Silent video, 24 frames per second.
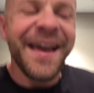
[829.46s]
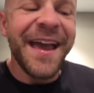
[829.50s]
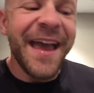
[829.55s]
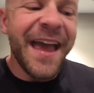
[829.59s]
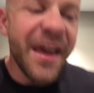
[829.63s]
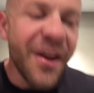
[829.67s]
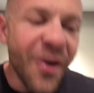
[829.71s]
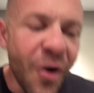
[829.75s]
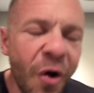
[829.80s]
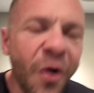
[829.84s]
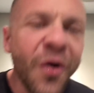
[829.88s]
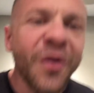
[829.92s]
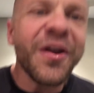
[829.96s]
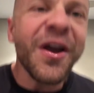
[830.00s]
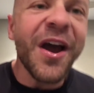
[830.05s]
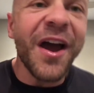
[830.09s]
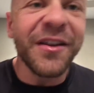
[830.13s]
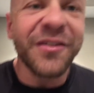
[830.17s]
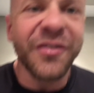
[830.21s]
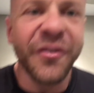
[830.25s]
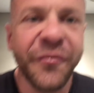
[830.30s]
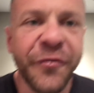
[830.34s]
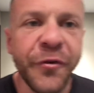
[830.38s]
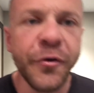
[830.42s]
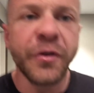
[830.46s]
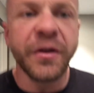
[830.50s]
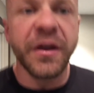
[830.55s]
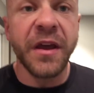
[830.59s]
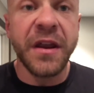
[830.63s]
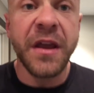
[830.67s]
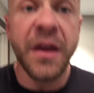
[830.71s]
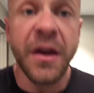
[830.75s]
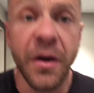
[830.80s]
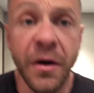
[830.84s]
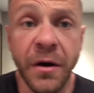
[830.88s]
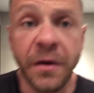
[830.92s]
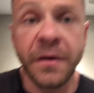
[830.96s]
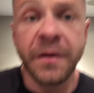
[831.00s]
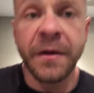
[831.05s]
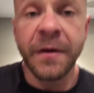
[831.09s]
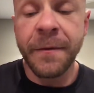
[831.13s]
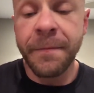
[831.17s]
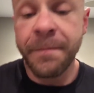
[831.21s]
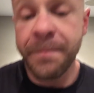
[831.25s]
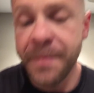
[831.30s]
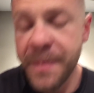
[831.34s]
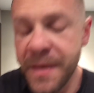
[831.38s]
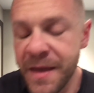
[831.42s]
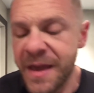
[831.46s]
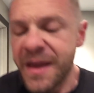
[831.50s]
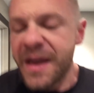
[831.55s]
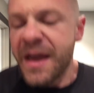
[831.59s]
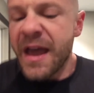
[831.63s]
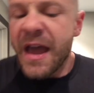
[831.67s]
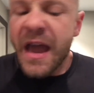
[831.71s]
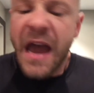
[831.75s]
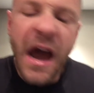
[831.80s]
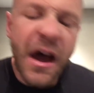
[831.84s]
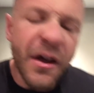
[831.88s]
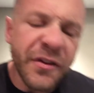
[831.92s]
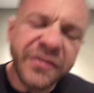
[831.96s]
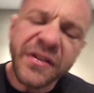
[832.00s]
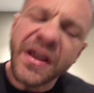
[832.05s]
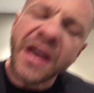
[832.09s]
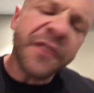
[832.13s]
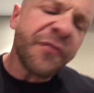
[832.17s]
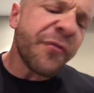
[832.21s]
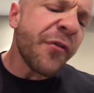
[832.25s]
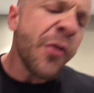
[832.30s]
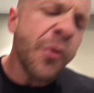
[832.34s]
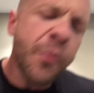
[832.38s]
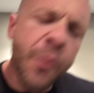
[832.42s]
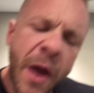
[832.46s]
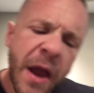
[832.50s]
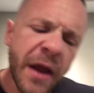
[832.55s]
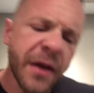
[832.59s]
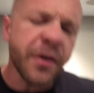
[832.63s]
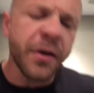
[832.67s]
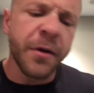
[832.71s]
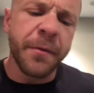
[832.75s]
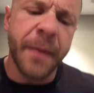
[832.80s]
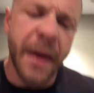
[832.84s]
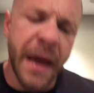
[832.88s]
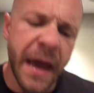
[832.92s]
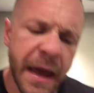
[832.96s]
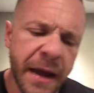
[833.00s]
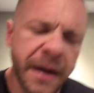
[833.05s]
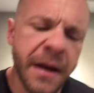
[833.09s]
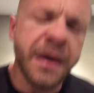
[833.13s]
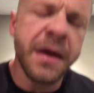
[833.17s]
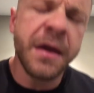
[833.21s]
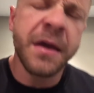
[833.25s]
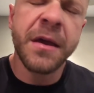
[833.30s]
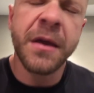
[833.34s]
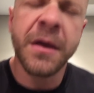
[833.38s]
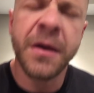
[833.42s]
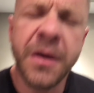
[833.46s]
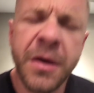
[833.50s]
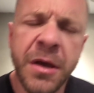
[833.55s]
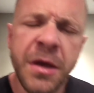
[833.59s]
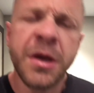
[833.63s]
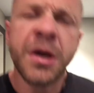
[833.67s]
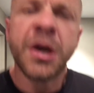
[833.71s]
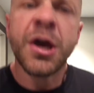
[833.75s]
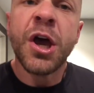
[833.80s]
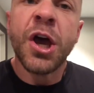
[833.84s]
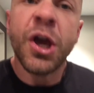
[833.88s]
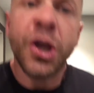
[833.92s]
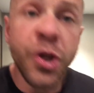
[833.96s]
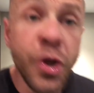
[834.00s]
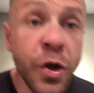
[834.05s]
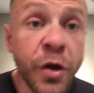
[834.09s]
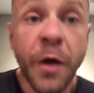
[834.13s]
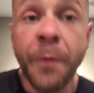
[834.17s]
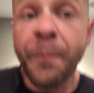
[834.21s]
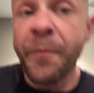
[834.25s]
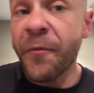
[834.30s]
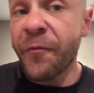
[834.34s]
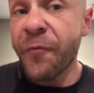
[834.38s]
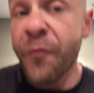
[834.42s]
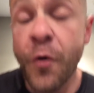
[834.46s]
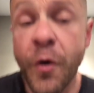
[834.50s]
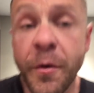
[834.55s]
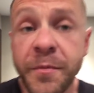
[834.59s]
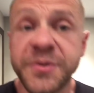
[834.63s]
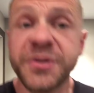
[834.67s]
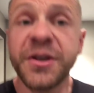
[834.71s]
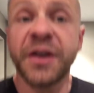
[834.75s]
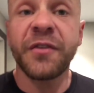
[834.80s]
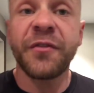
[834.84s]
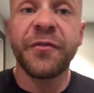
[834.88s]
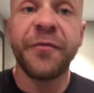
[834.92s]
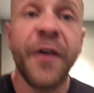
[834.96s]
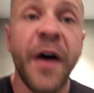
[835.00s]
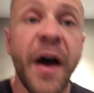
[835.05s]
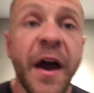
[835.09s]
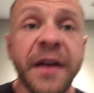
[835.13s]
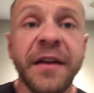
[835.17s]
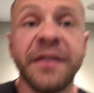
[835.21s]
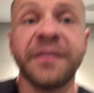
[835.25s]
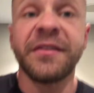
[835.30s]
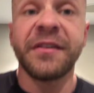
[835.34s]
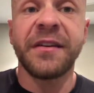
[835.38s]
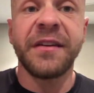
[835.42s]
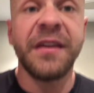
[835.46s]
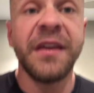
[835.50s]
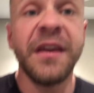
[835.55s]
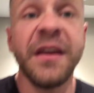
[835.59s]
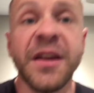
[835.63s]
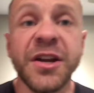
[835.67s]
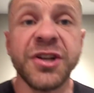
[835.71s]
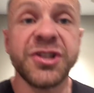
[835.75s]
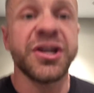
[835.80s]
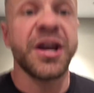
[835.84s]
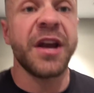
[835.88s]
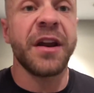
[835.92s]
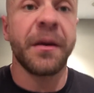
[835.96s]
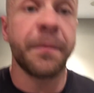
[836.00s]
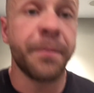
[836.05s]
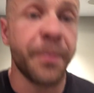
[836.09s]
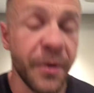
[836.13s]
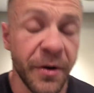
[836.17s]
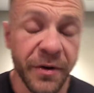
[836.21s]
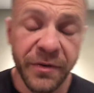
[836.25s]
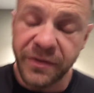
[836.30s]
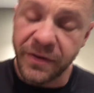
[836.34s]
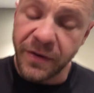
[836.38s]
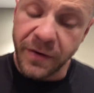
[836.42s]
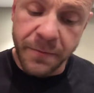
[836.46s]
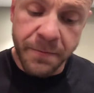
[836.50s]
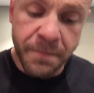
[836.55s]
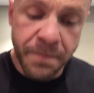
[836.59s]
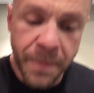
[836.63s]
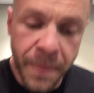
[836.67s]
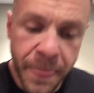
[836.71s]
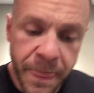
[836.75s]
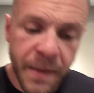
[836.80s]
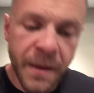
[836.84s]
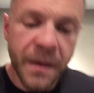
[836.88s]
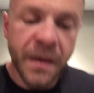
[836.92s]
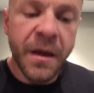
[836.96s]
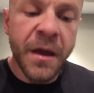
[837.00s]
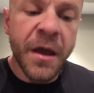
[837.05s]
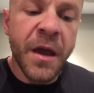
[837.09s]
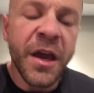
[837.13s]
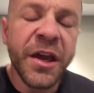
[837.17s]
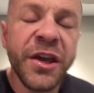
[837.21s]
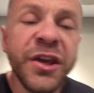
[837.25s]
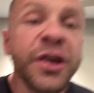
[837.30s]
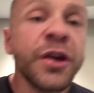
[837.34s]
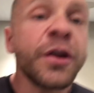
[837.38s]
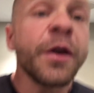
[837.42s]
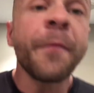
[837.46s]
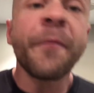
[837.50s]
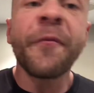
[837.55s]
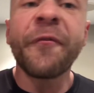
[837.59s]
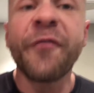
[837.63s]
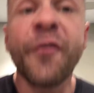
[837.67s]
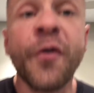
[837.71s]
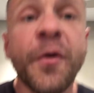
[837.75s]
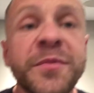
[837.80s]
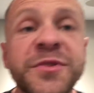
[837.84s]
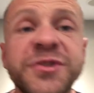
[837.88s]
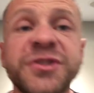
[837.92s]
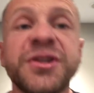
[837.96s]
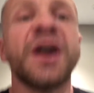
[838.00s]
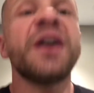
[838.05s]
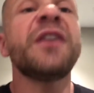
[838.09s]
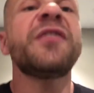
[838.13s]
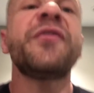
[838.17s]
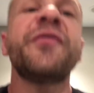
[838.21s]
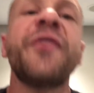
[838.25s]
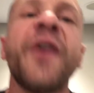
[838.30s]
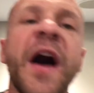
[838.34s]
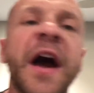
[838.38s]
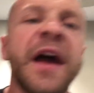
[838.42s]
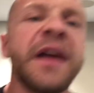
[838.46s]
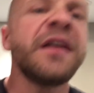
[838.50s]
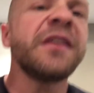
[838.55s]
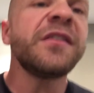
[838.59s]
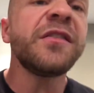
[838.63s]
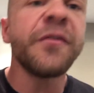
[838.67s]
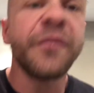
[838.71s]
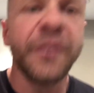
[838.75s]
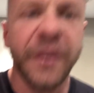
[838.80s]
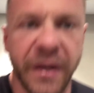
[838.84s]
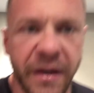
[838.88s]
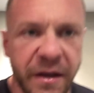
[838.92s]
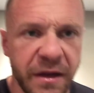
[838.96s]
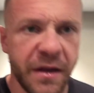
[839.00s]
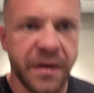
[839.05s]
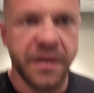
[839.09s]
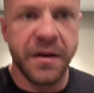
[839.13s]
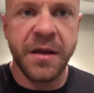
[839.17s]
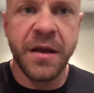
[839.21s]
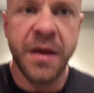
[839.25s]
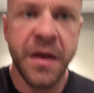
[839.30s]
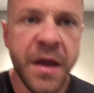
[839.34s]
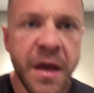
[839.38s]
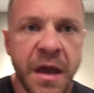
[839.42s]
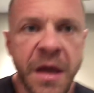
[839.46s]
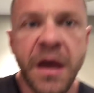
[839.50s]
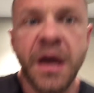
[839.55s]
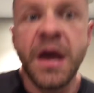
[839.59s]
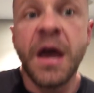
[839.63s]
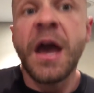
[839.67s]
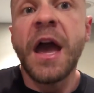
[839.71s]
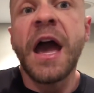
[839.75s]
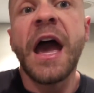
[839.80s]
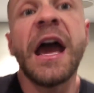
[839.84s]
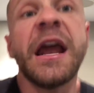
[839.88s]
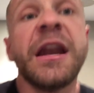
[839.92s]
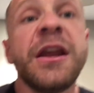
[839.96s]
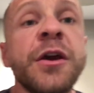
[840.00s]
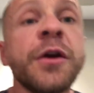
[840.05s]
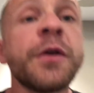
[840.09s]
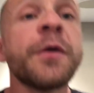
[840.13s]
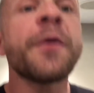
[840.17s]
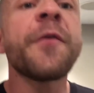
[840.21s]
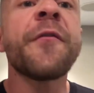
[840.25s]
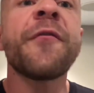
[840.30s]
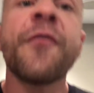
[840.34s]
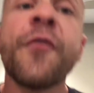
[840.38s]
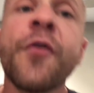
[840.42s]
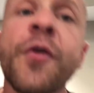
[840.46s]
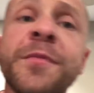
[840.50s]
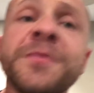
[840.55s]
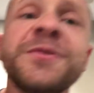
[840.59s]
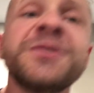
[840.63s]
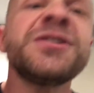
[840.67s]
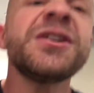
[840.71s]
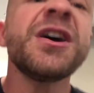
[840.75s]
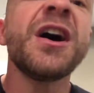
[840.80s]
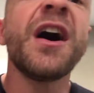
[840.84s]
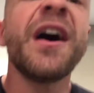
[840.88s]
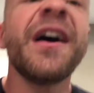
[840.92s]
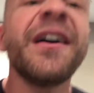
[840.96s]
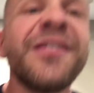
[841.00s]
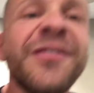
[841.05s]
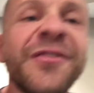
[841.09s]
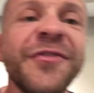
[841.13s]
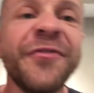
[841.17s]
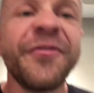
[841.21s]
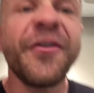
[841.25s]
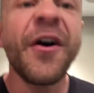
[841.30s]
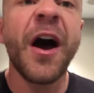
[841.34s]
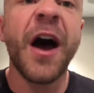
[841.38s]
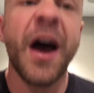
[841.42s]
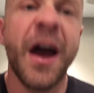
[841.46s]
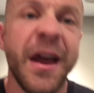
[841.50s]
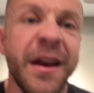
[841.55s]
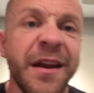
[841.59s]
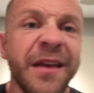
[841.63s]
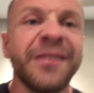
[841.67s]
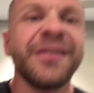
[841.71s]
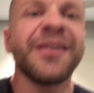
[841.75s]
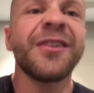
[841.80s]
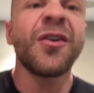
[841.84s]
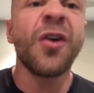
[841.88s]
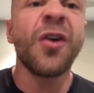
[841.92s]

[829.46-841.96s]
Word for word: And all kinds of food can heal. I'll state for the record, man, you can perform just fine as a ketogenic person. You can perform just fine as a vegan, and you can perform just fine as a